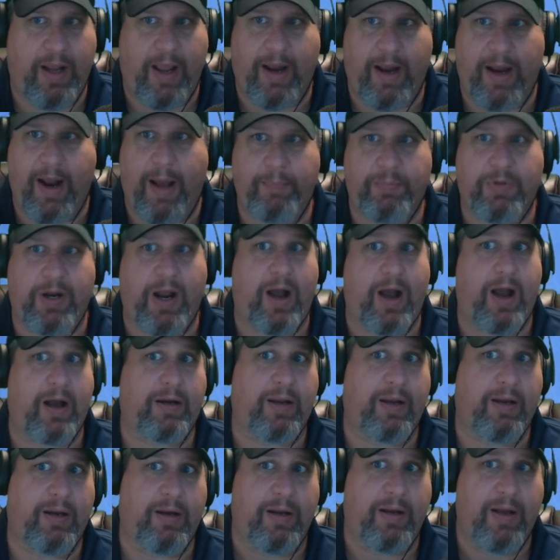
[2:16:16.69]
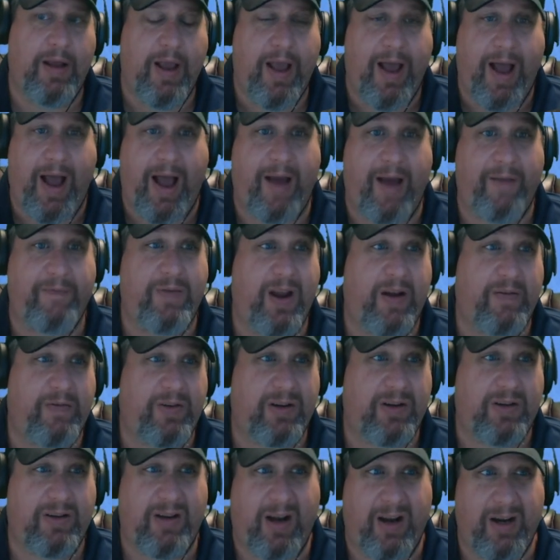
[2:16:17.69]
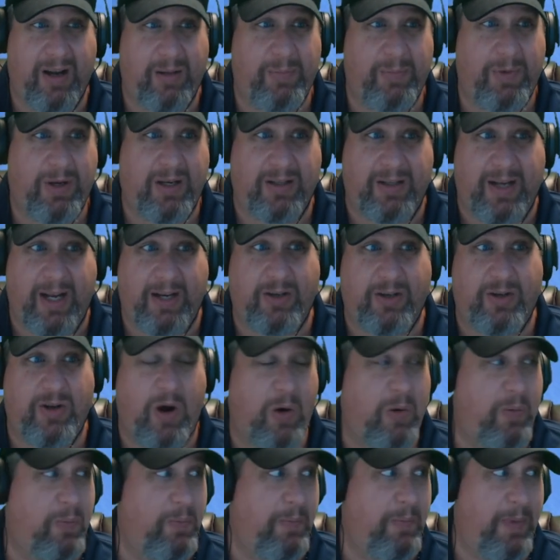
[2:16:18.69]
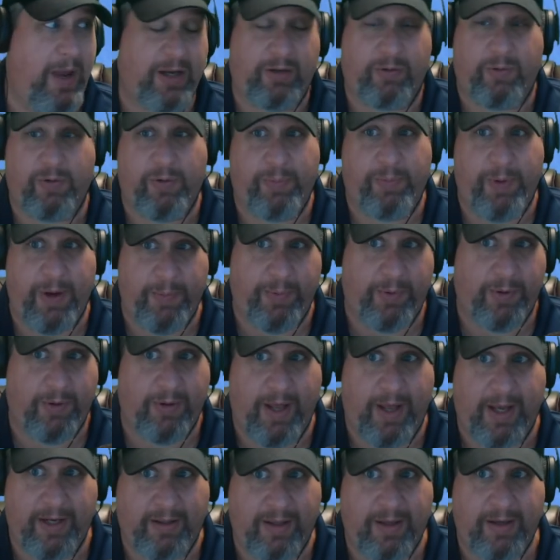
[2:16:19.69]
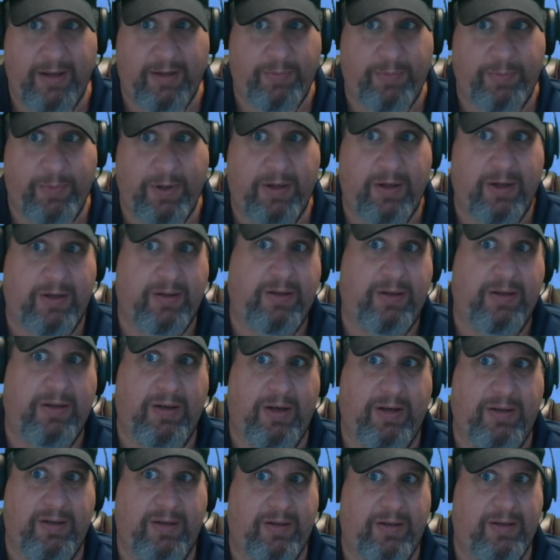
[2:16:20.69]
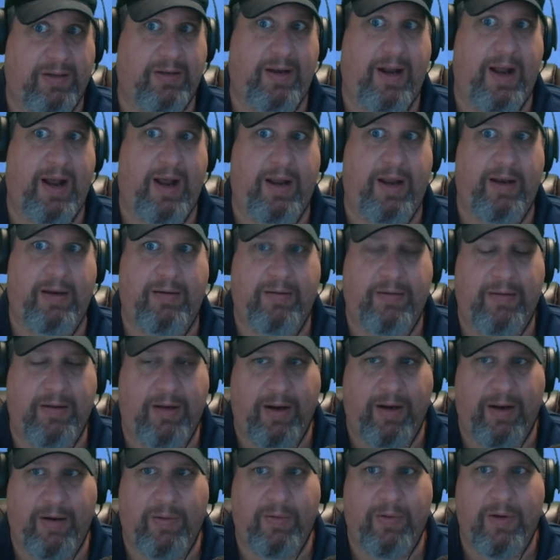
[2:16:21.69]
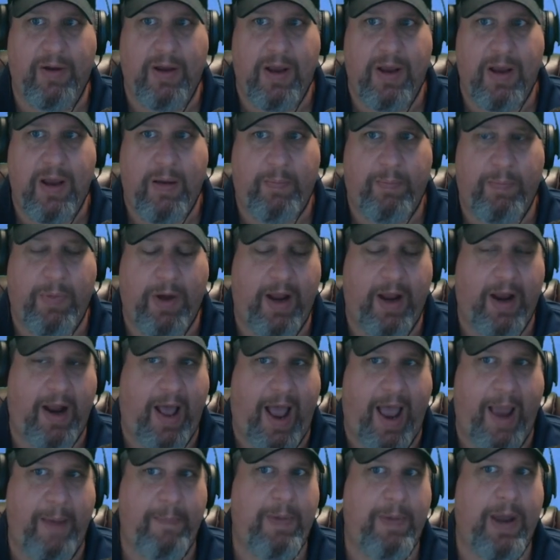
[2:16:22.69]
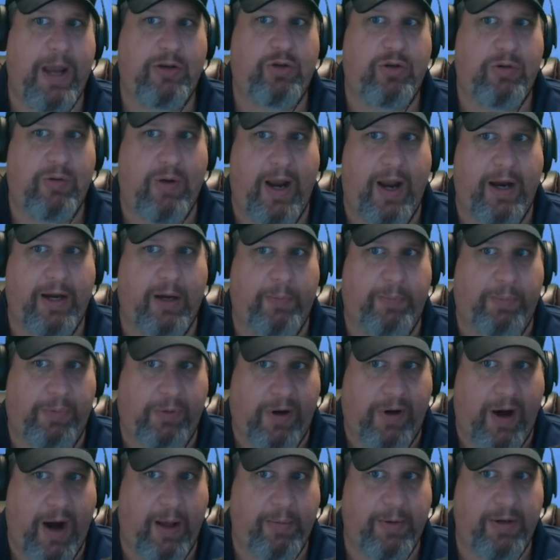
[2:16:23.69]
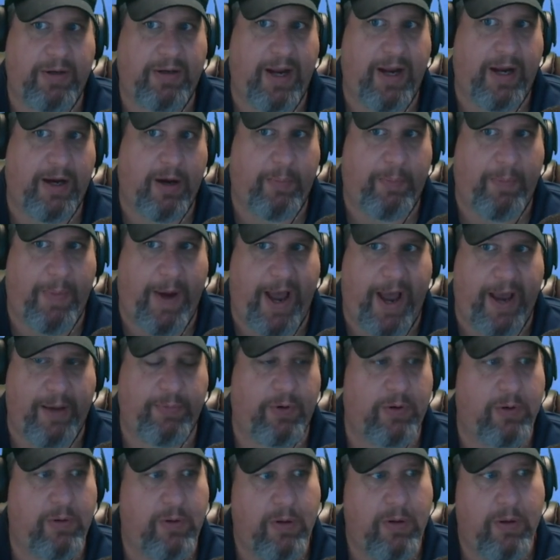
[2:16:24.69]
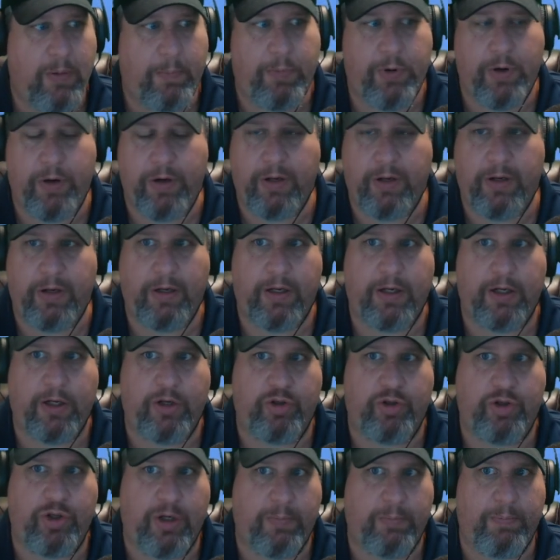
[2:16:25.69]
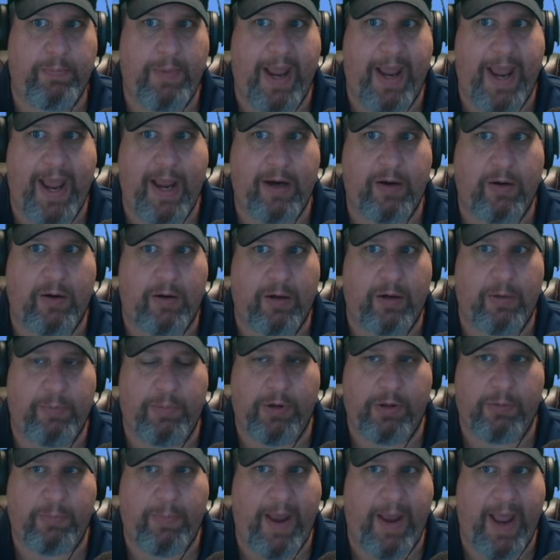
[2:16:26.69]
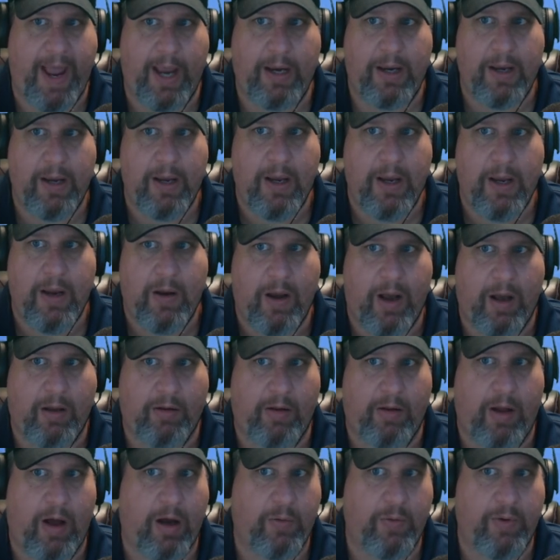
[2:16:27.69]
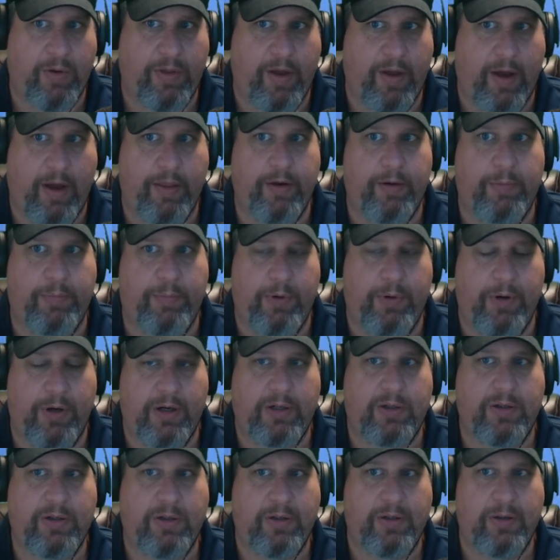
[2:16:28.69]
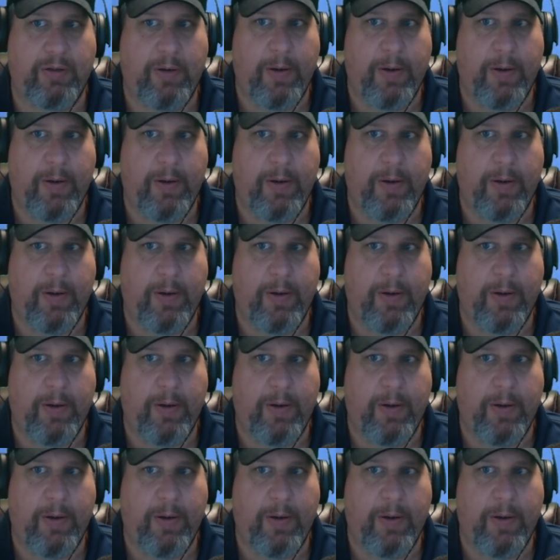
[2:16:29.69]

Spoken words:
And I'm talking, I've never done it because I don't mess with people like this because it's just not, but I bet you I could probably take a Bible, put it in a gym bag or a book bag along with other books